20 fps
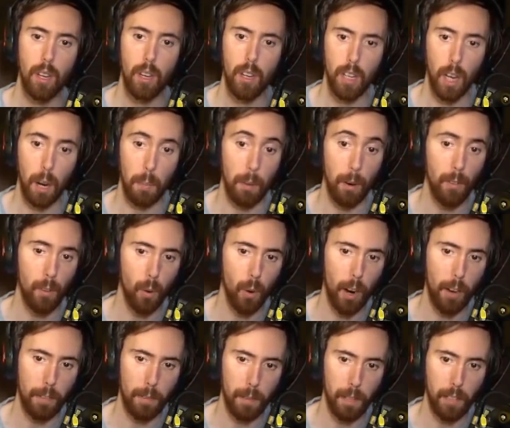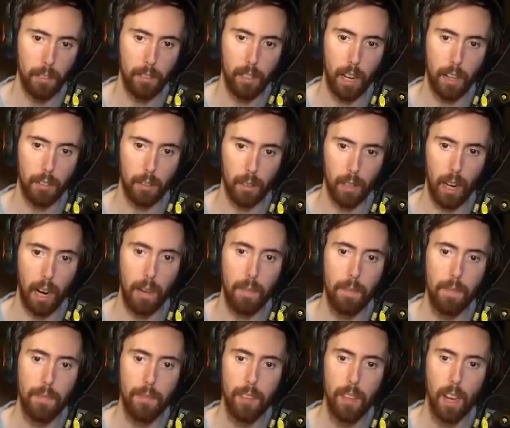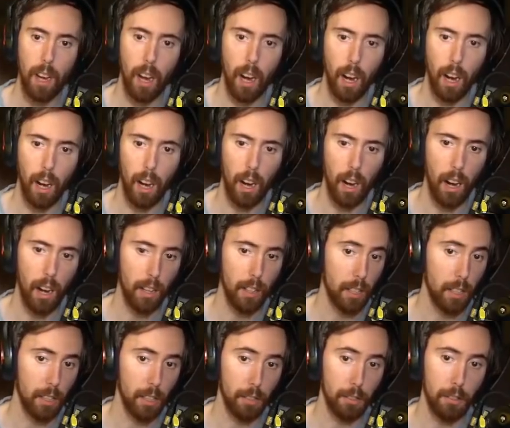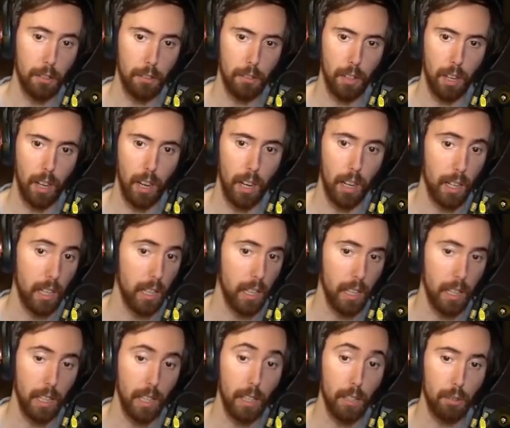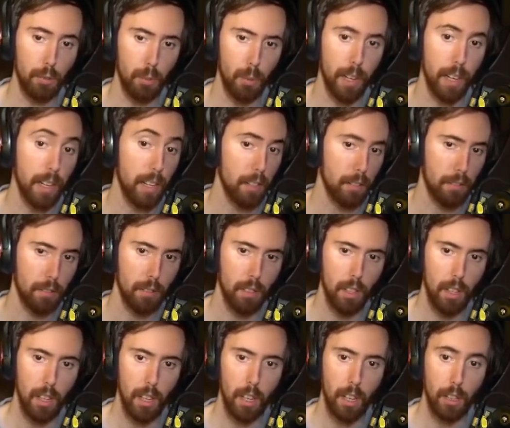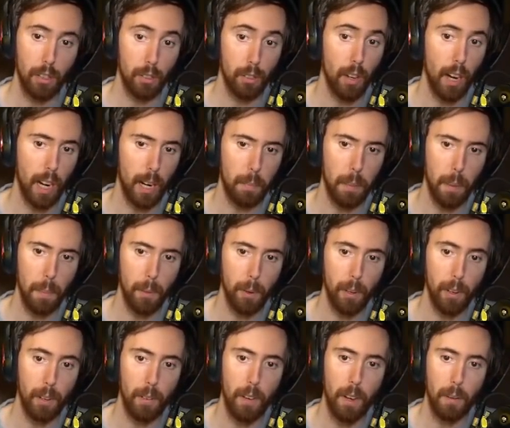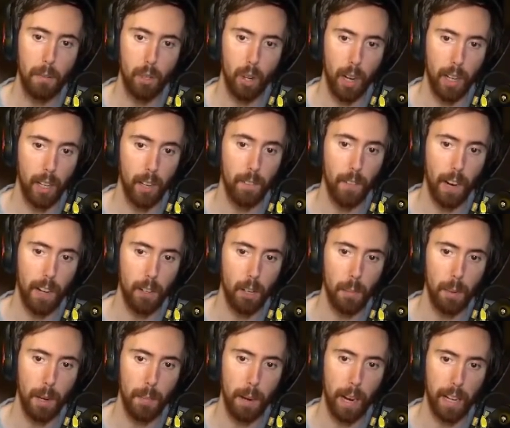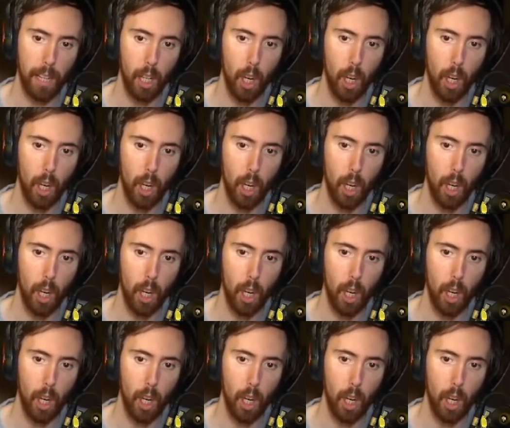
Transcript: Yeah, move away from these guys, okay? This is, it is what it is. There's a lot of people here. Trying to invite everybody back